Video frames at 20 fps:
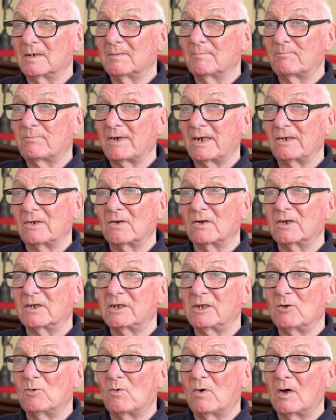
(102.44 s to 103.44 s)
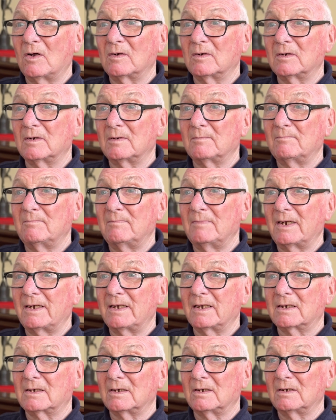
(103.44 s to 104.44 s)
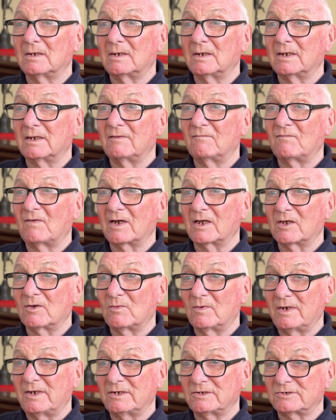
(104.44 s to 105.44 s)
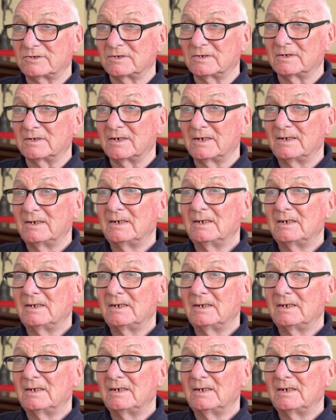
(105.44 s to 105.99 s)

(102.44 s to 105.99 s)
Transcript: priority 1 medical evacuation.